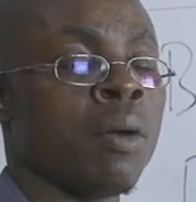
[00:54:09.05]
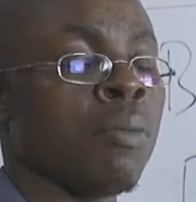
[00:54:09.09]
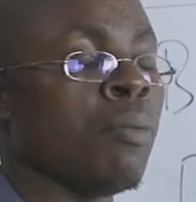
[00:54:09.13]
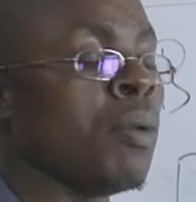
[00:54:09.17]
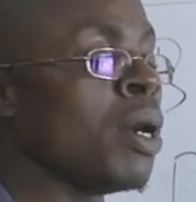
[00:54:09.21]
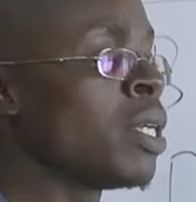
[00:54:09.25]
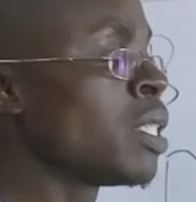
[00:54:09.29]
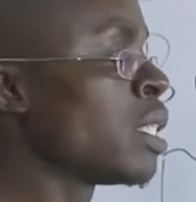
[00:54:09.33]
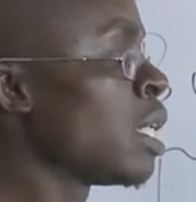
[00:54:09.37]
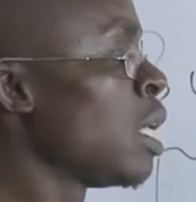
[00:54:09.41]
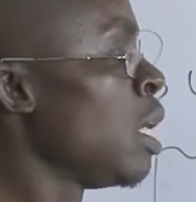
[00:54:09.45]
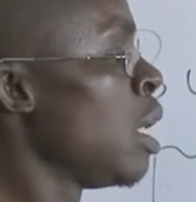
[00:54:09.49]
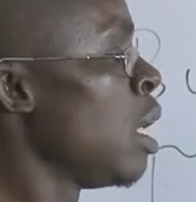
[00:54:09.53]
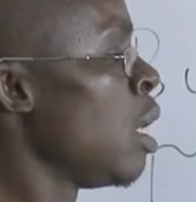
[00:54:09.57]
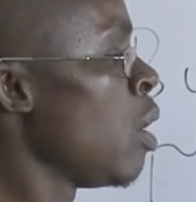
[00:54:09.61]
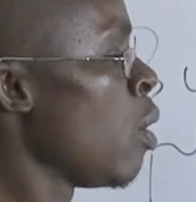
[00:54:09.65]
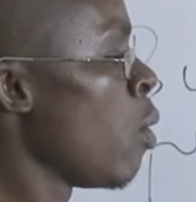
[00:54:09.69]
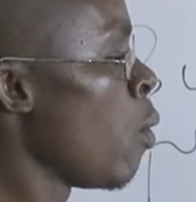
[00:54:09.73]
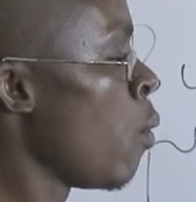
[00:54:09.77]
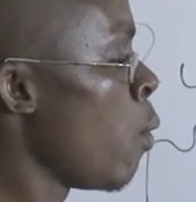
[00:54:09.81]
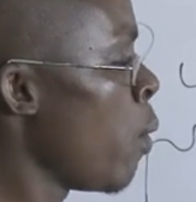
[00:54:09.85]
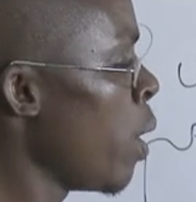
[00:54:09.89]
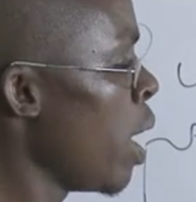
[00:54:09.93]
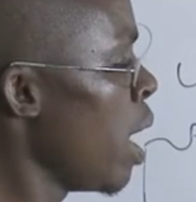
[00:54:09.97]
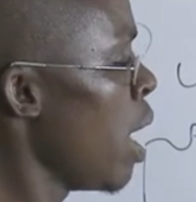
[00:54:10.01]
But
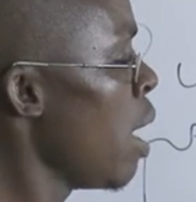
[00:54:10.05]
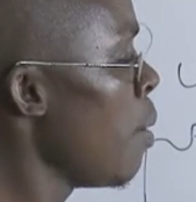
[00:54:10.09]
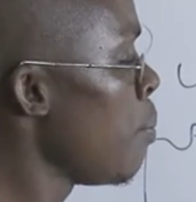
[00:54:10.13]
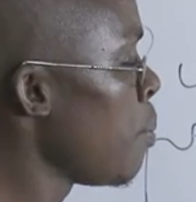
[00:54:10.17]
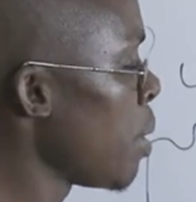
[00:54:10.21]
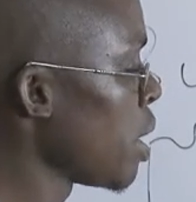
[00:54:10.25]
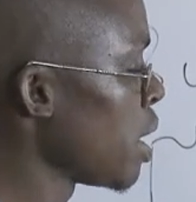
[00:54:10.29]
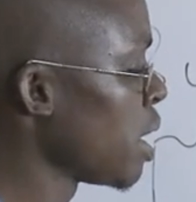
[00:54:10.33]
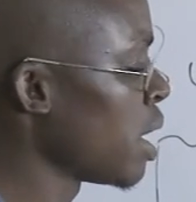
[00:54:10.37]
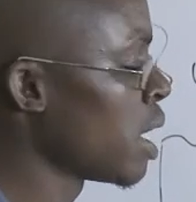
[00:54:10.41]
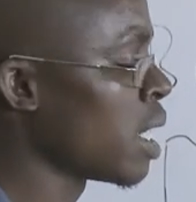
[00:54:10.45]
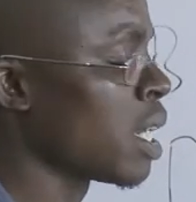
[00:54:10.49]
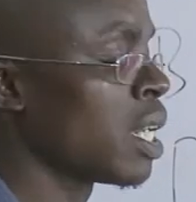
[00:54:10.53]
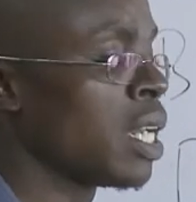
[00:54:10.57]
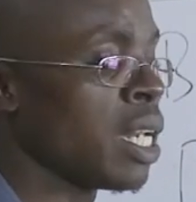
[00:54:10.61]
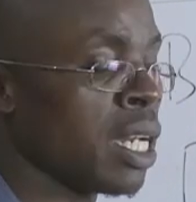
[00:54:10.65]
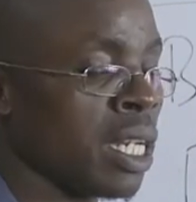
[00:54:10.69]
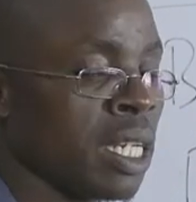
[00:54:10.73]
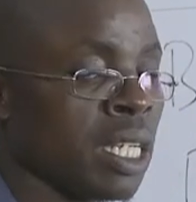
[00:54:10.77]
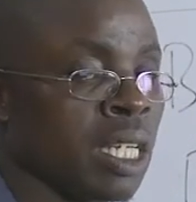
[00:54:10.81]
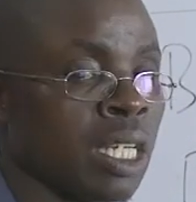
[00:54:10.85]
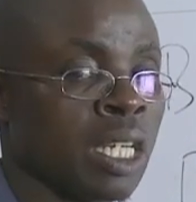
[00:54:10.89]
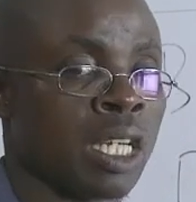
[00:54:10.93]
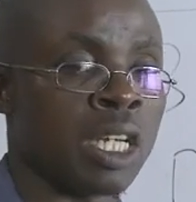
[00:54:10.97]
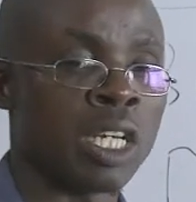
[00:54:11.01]
where
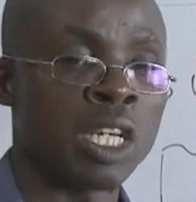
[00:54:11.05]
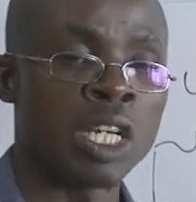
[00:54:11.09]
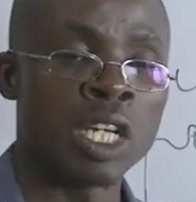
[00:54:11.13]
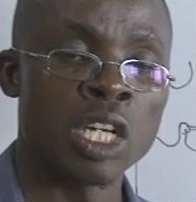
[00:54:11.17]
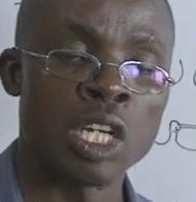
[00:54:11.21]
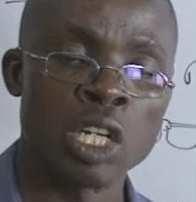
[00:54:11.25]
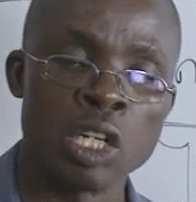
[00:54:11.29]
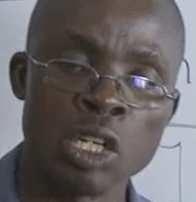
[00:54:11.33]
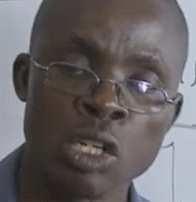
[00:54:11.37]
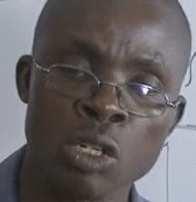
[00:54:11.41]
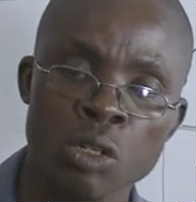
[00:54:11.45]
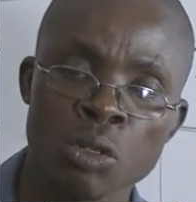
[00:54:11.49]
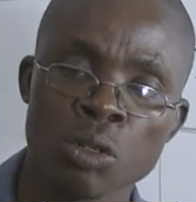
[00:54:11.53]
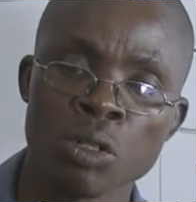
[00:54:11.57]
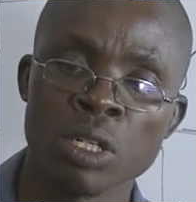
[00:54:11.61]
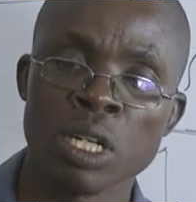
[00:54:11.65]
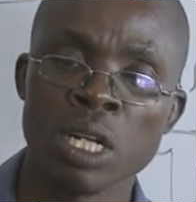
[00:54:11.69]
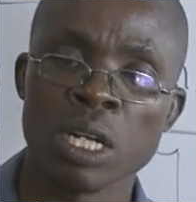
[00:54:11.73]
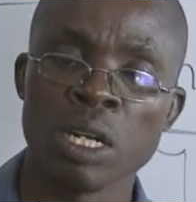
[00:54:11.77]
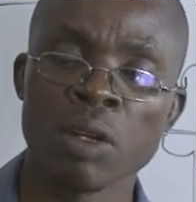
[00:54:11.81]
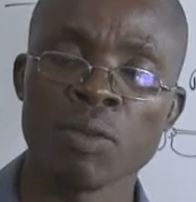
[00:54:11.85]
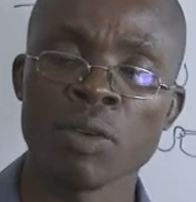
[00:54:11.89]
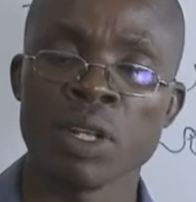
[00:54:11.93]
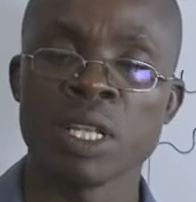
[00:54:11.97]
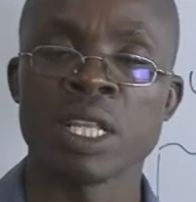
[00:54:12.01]
particularly do you
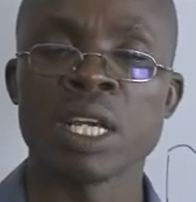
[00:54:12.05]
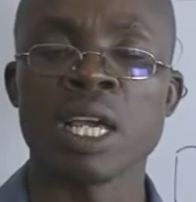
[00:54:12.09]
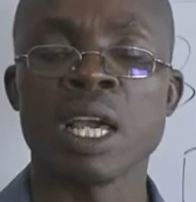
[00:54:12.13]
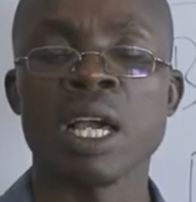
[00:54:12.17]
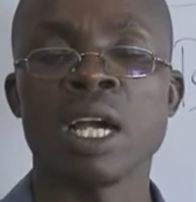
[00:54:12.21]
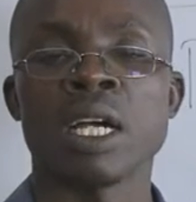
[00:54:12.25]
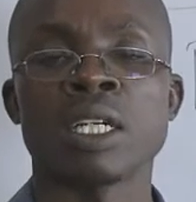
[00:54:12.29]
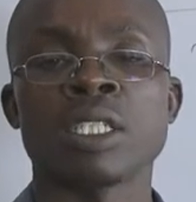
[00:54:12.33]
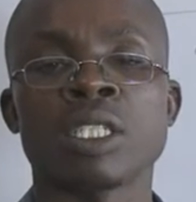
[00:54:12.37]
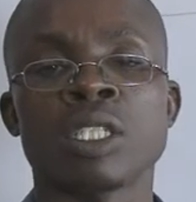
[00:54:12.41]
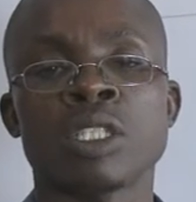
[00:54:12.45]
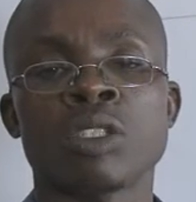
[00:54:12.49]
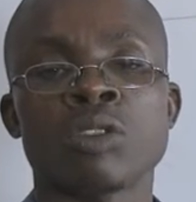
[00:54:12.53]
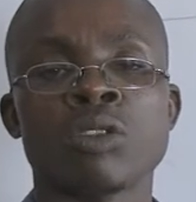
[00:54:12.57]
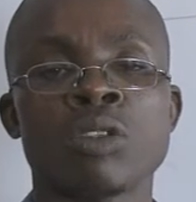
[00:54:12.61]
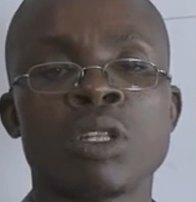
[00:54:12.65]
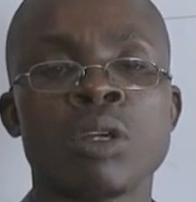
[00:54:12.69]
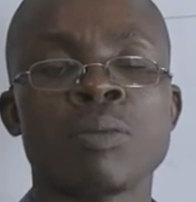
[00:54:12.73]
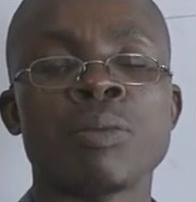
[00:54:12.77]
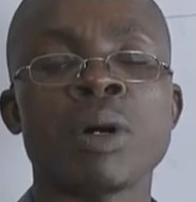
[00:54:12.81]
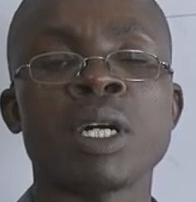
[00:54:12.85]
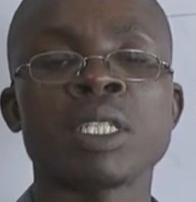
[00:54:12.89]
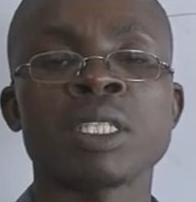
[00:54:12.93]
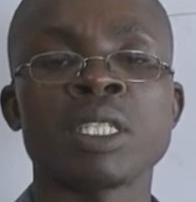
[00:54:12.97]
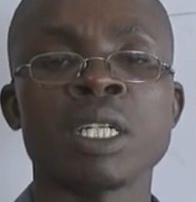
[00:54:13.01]
deliver the gas to
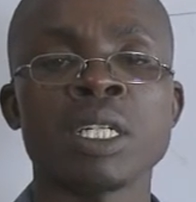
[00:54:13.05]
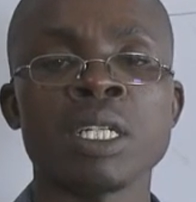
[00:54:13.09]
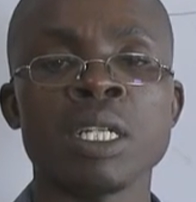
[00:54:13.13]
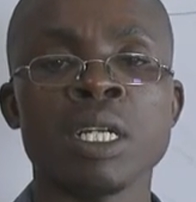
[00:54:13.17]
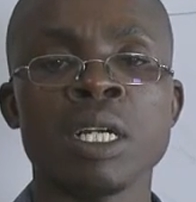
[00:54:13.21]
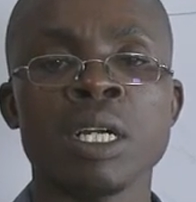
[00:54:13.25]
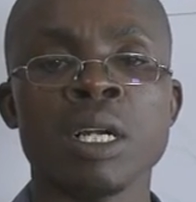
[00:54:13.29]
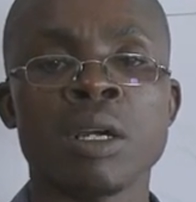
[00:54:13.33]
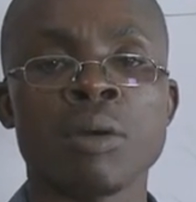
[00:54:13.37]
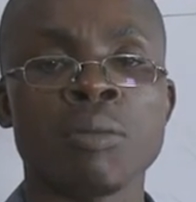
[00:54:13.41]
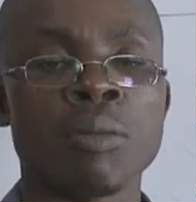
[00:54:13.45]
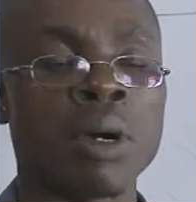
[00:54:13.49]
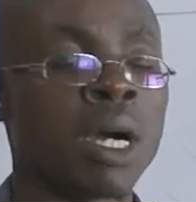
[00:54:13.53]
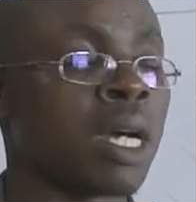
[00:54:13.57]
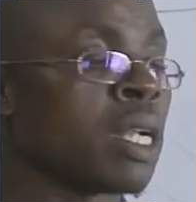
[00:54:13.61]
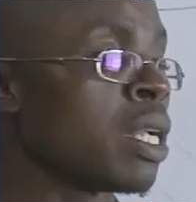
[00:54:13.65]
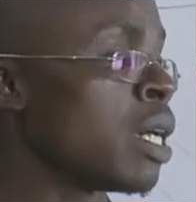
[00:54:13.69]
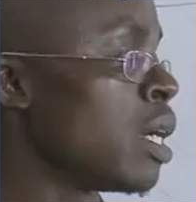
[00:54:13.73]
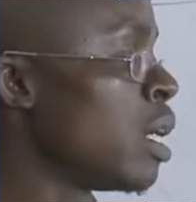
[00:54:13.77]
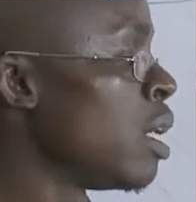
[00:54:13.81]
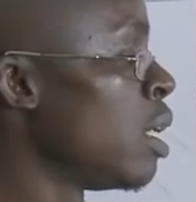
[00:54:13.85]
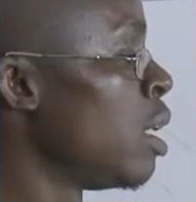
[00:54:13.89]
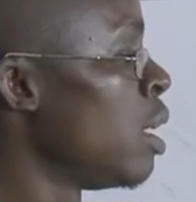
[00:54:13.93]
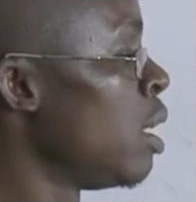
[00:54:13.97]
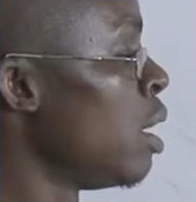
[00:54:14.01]
the Bunsen
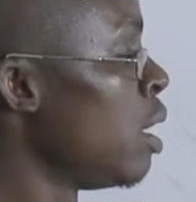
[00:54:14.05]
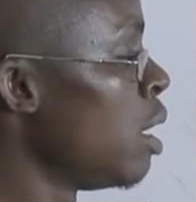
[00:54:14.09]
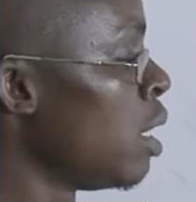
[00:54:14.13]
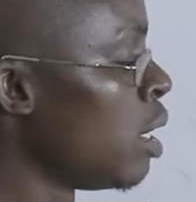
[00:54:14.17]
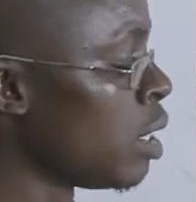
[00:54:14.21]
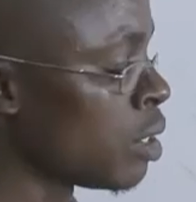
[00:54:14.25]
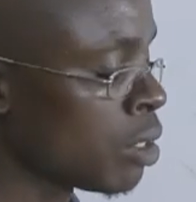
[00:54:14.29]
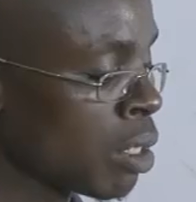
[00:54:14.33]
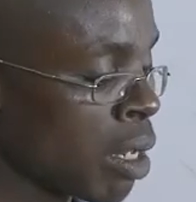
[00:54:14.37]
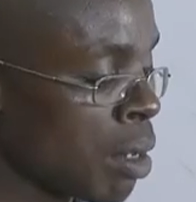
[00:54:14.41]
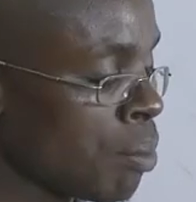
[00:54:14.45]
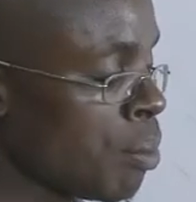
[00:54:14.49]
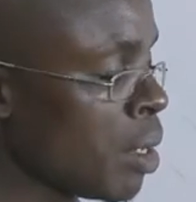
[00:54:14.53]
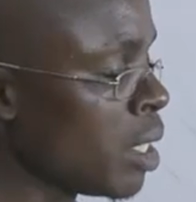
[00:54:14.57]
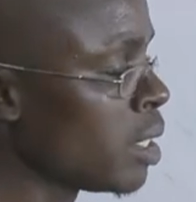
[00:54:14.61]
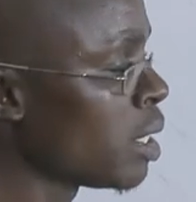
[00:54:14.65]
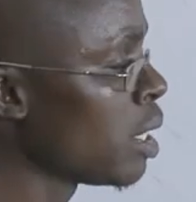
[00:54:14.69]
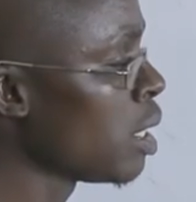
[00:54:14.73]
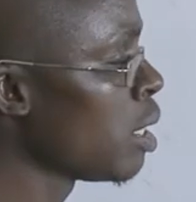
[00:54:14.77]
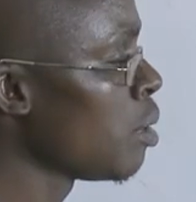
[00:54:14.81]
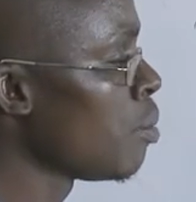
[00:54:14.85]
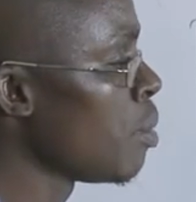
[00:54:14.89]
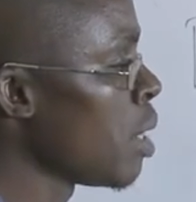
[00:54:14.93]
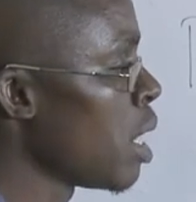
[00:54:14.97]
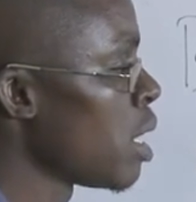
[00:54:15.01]
burner? So a
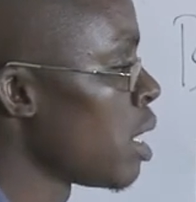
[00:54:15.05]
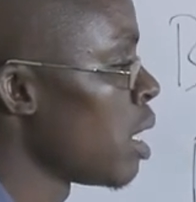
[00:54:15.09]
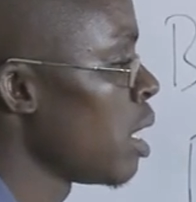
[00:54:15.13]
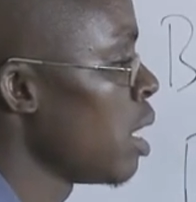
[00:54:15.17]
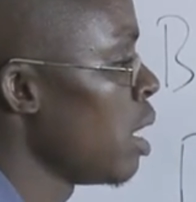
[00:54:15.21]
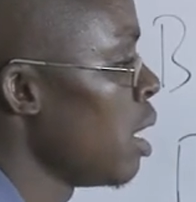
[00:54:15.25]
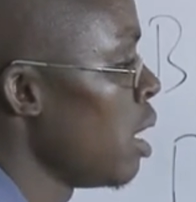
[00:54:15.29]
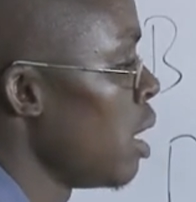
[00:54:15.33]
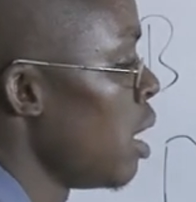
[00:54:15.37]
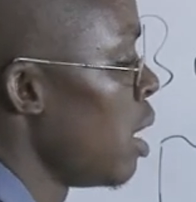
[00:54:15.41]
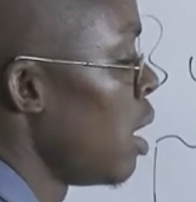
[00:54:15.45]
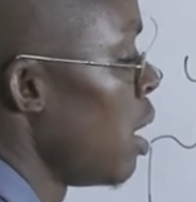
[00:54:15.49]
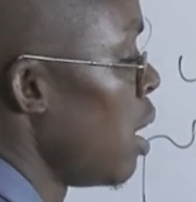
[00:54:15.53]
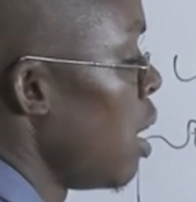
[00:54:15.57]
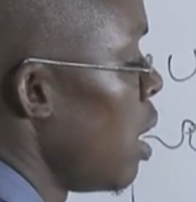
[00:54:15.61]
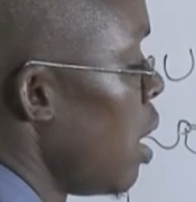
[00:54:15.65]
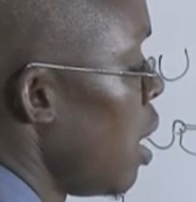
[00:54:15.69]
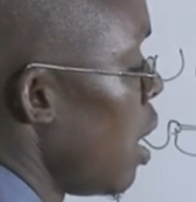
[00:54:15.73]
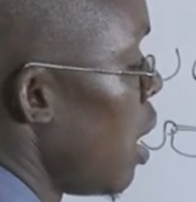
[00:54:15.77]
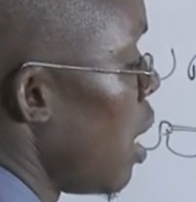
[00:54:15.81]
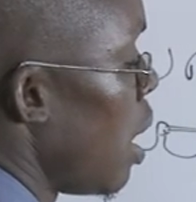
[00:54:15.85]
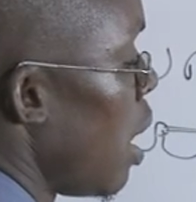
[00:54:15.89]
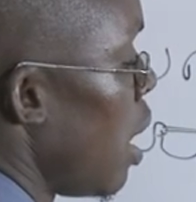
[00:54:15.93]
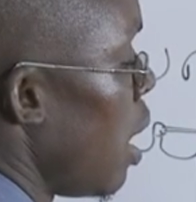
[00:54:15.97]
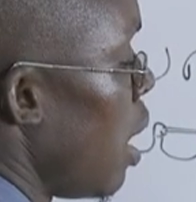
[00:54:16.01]
Bunsen burner
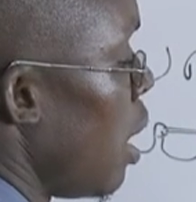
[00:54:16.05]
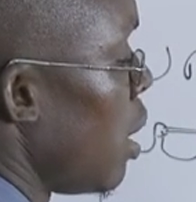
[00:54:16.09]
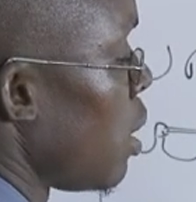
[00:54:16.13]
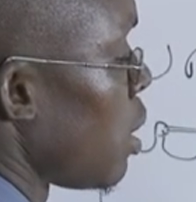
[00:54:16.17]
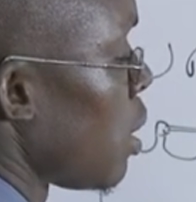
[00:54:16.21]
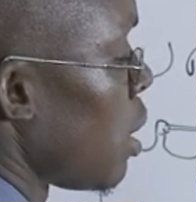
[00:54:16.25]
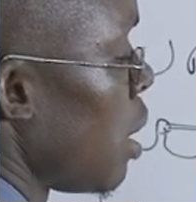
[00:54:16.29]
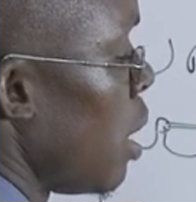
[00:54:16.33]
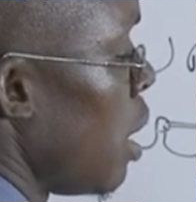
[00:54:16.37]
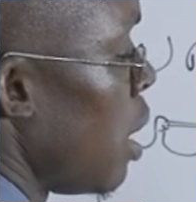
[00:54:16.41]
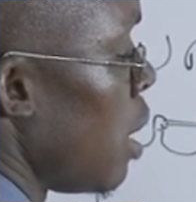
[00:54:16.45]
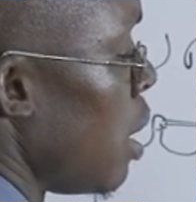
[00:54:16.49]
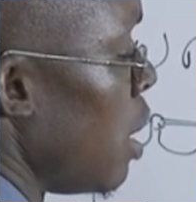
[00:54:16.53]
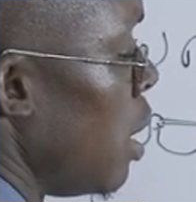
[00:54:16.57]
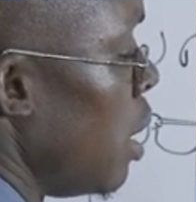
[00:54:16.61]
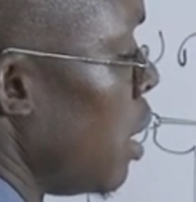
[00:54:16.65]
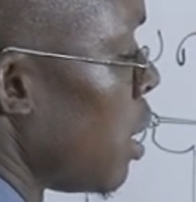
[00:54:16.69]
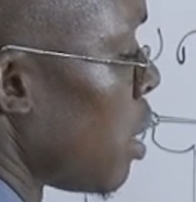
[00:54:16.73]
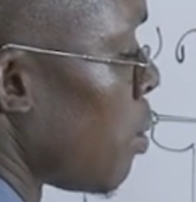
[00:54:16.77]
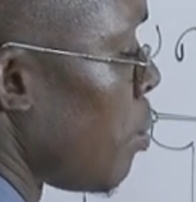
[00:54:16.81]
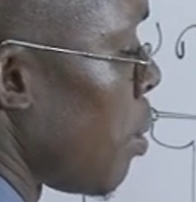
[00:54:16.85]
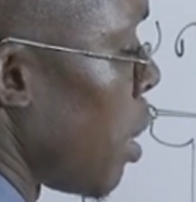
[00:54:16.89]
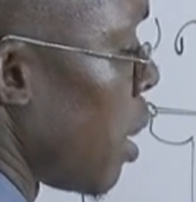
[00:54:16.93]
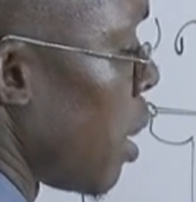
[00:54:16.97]
has these